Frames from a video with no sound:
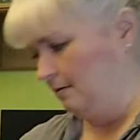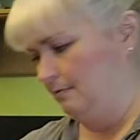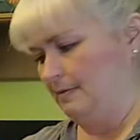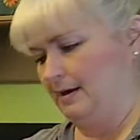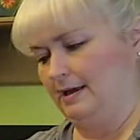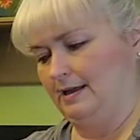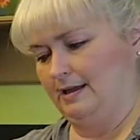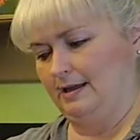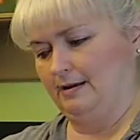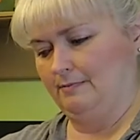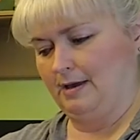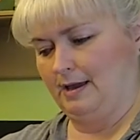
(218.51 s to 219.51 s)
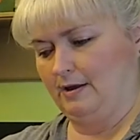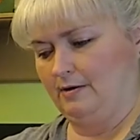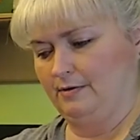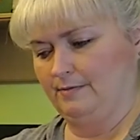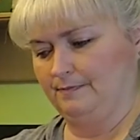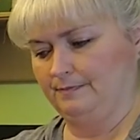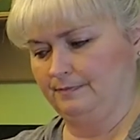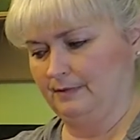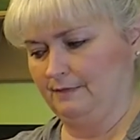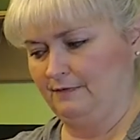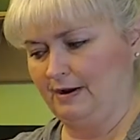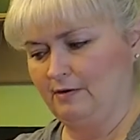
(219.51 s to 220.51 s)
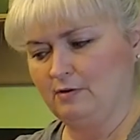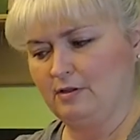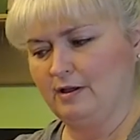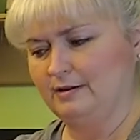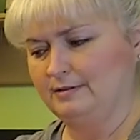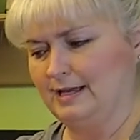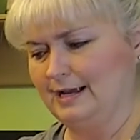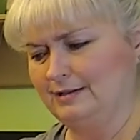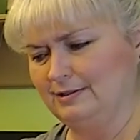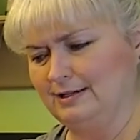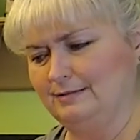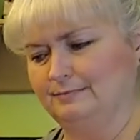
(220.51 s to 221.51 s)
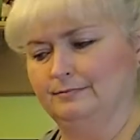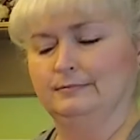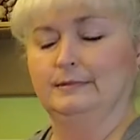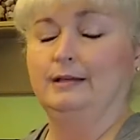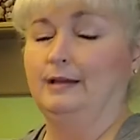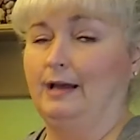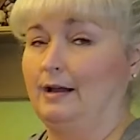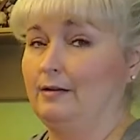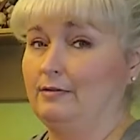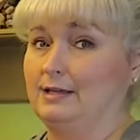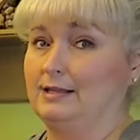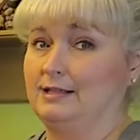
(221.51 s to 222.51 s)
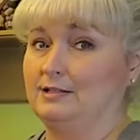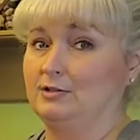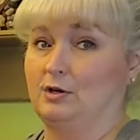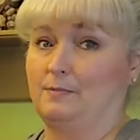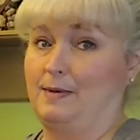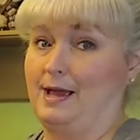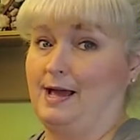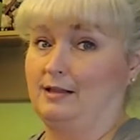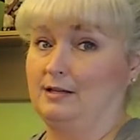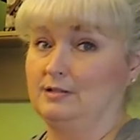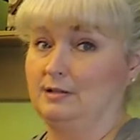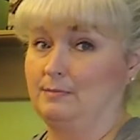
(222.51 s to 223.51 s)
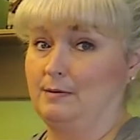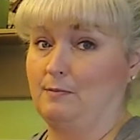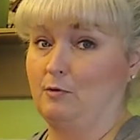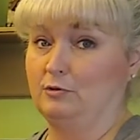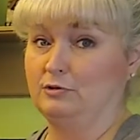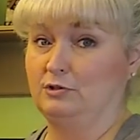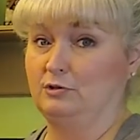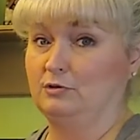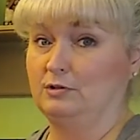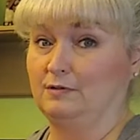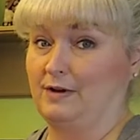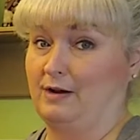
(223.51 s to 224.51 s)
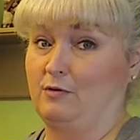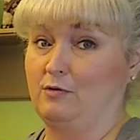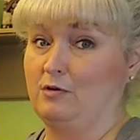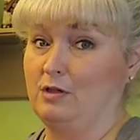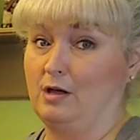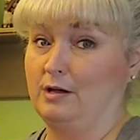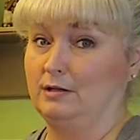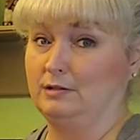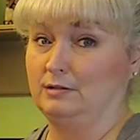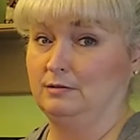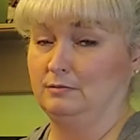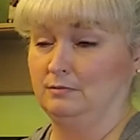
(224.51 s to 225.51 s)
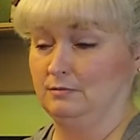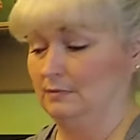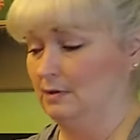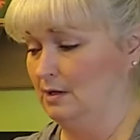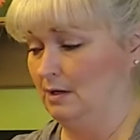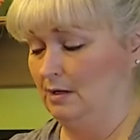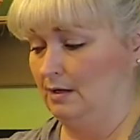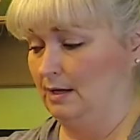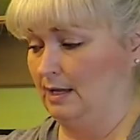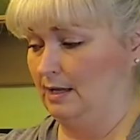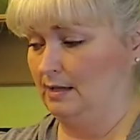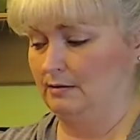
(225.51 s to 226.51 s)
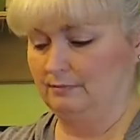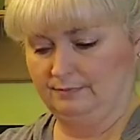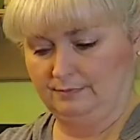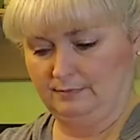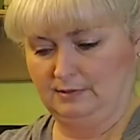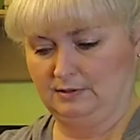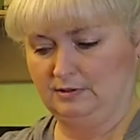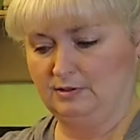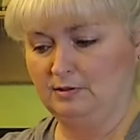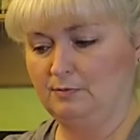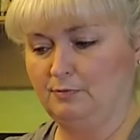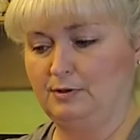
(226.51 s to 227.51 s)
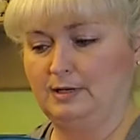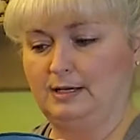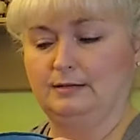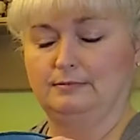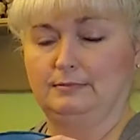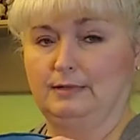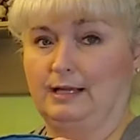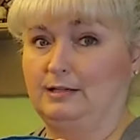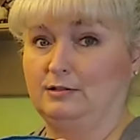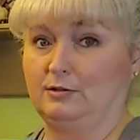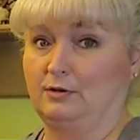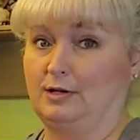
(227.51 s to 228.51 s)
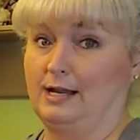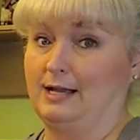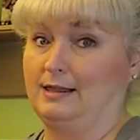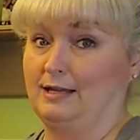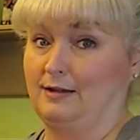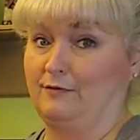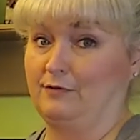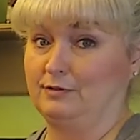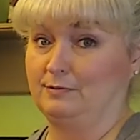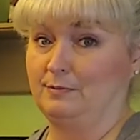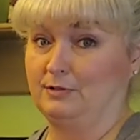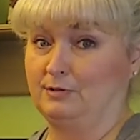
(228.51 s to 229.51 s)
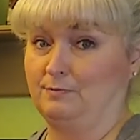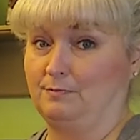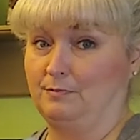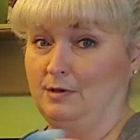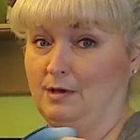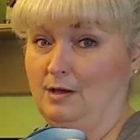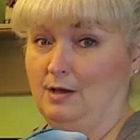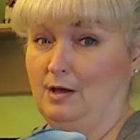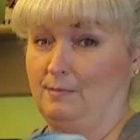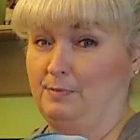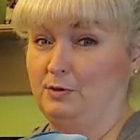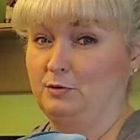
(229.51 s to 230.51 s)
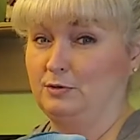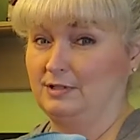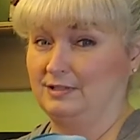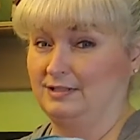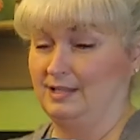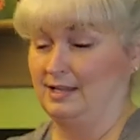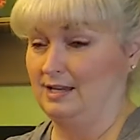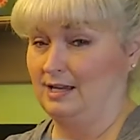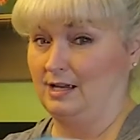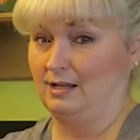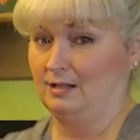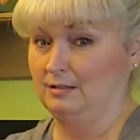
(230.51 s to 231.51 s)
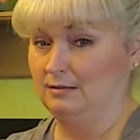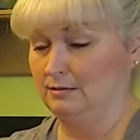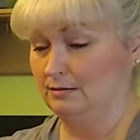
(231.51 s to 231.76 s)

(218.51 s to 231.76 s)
my Enviro cloths. Actually, I don't think these look bad. These are my most used Enviro cloths, and they're still pretty nice looking, I think, for as much abuse as they get.